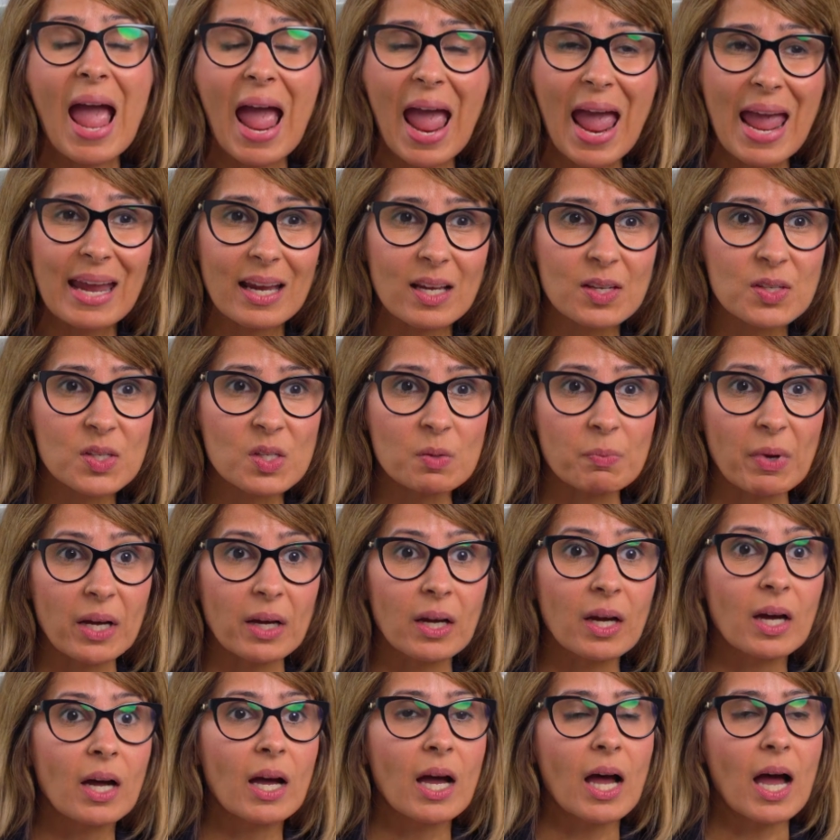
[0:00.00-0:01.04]
eczema,
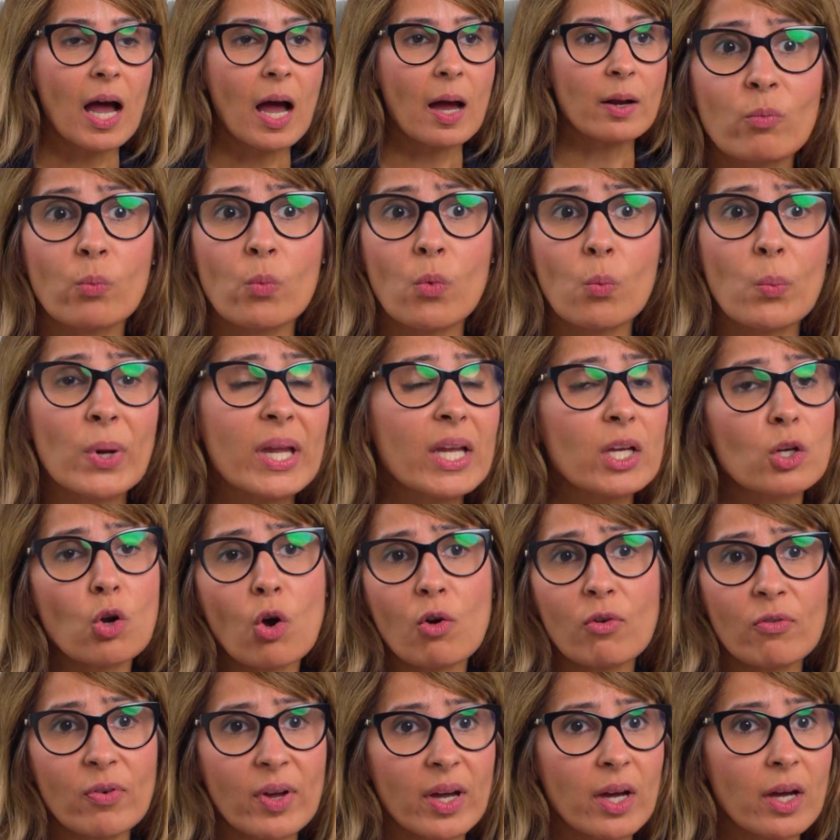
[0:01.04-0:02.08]
and we can
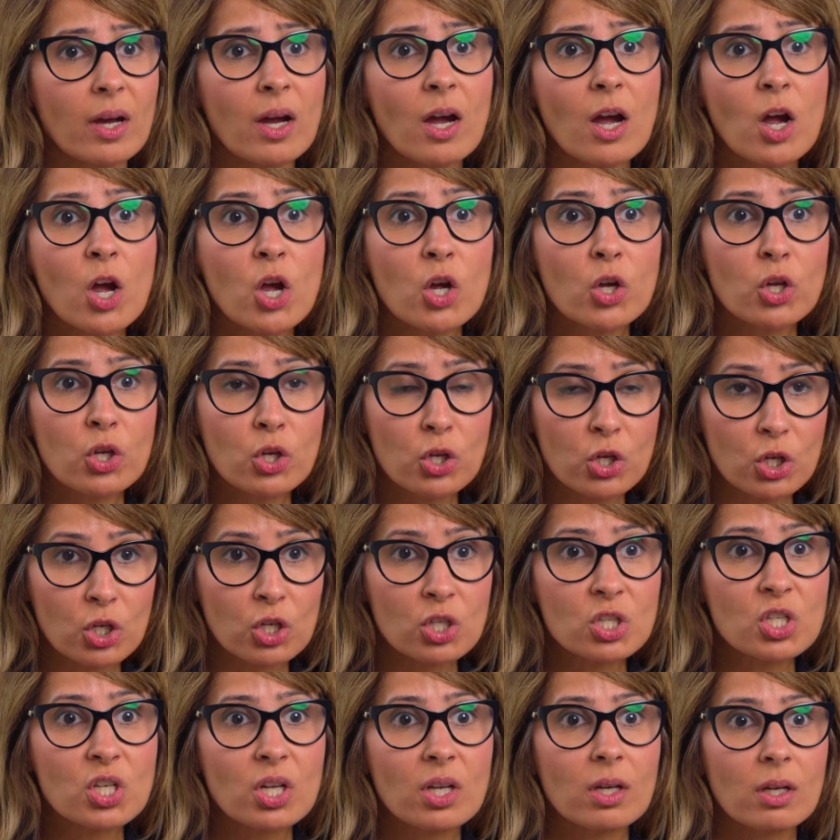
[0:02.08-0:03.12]
offer
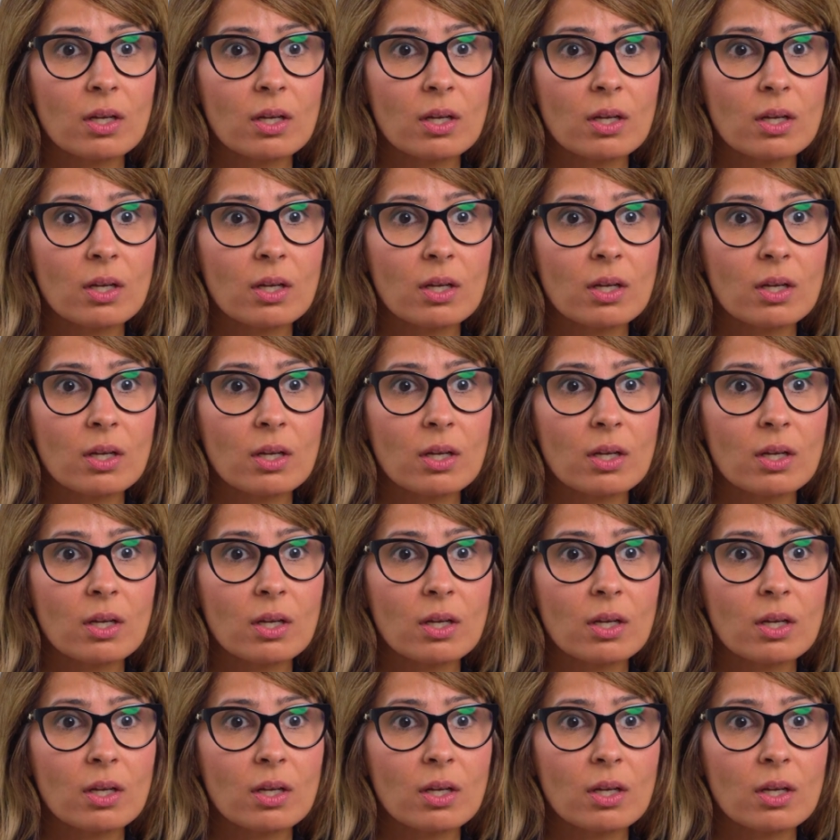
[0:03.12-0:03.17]
good,